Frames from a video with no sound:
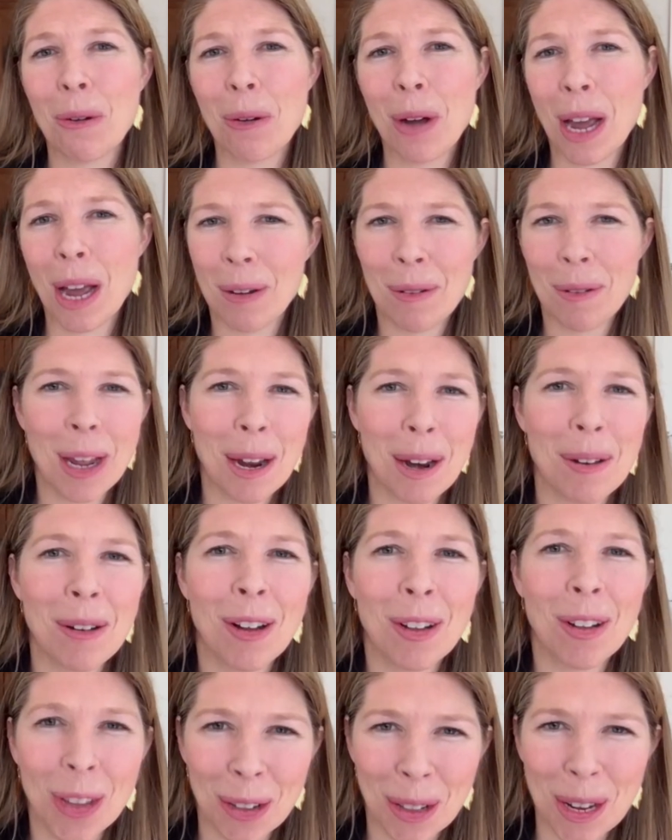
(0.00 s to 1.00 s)
and,
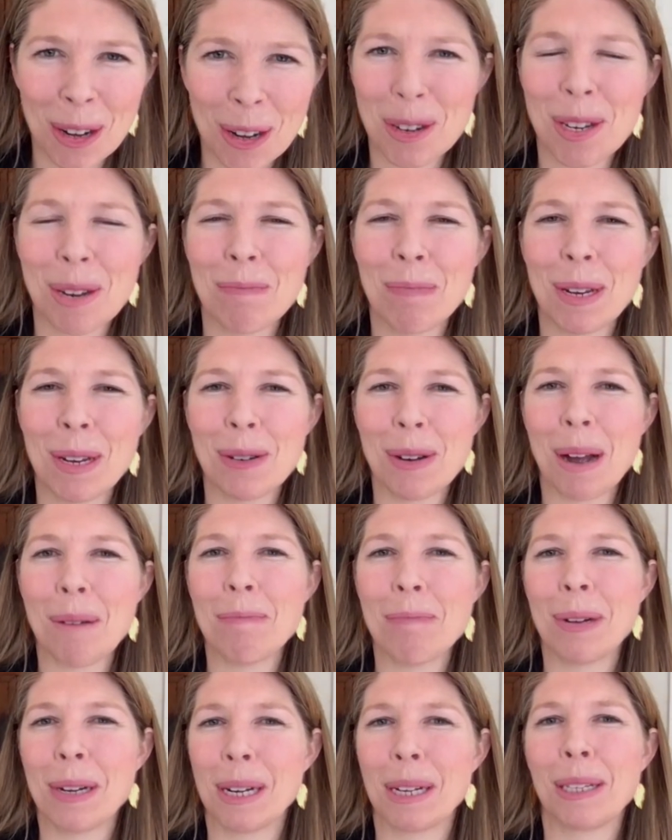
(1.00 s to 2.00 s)
and the leadership at
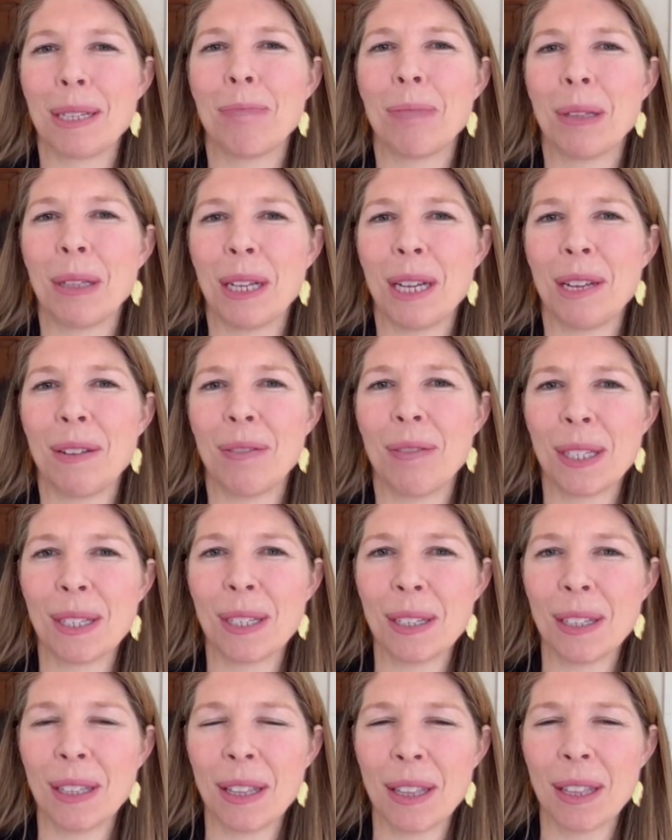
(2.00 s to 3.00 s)
Dropbox believes
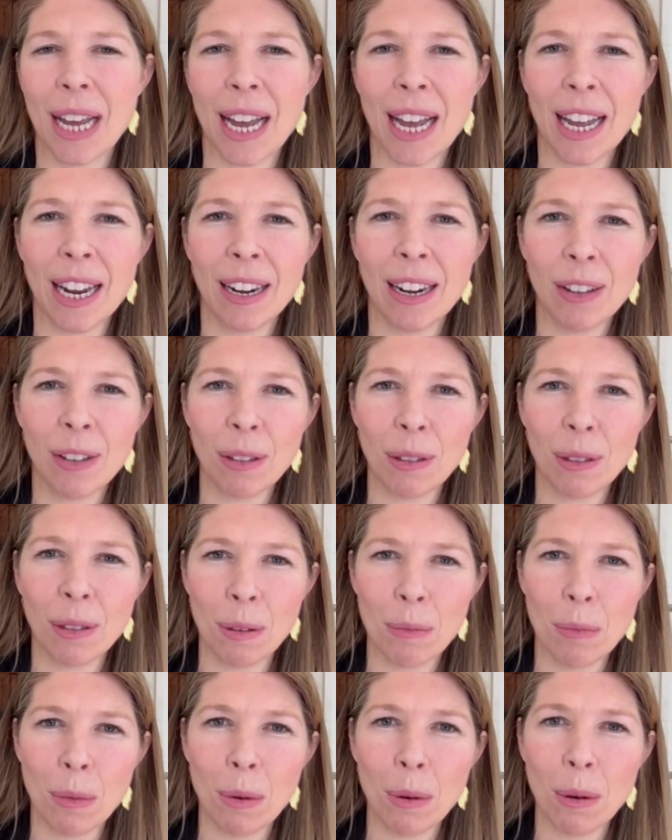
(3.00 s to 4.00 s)
that
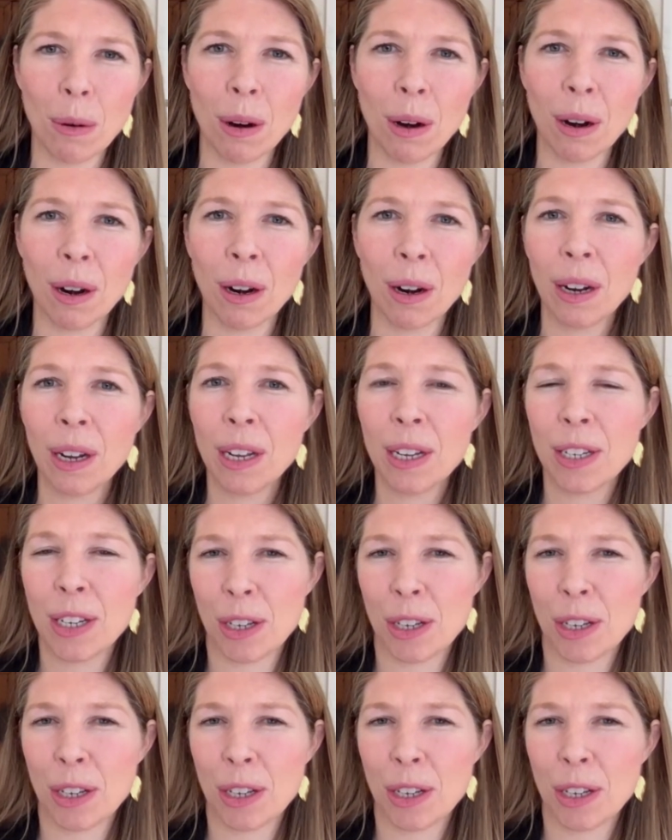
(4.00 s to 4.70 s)
the more